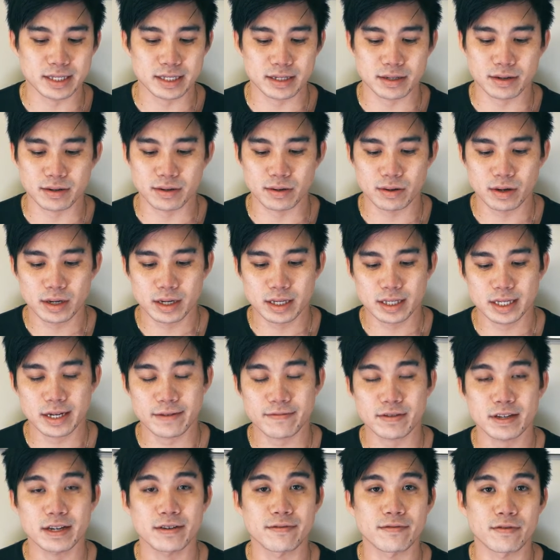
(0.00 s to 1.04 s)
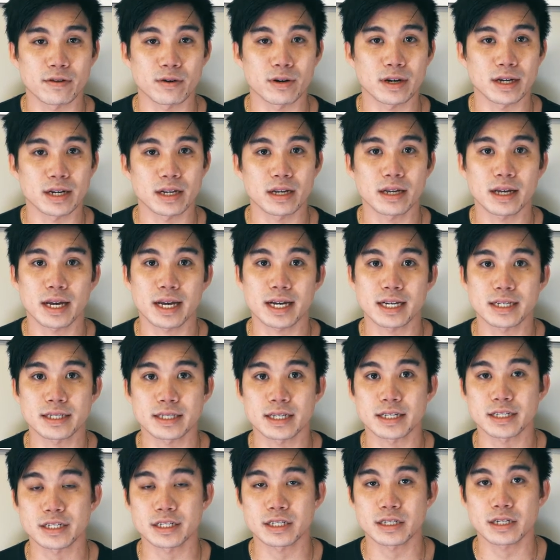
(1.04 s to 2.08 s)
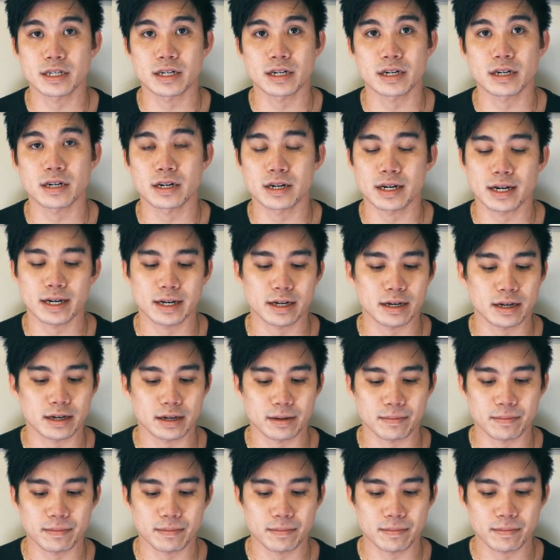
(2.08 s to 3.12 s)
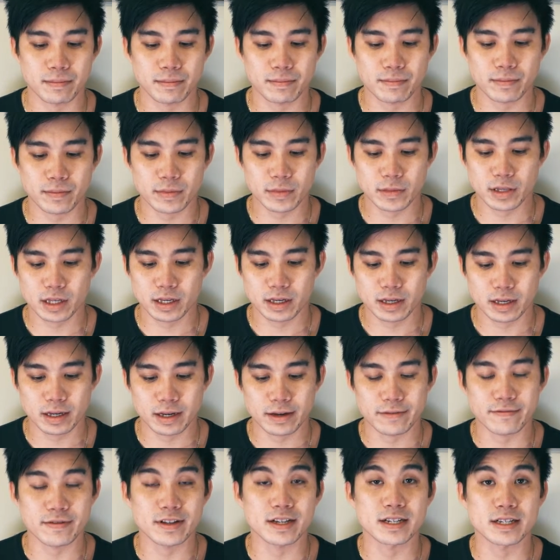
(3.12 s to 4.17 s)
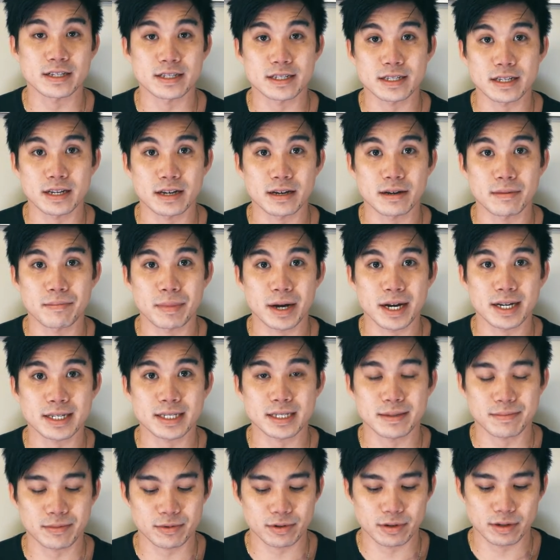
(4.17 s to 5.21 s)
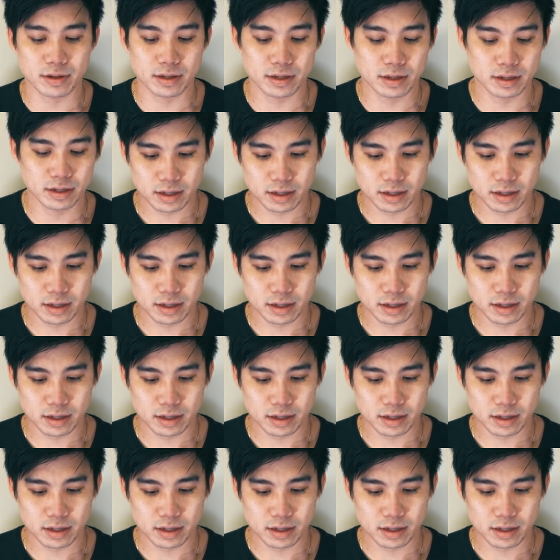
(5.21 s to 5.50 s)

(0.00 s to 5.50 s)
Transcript: So definitely avoid excess sugar if it is possible.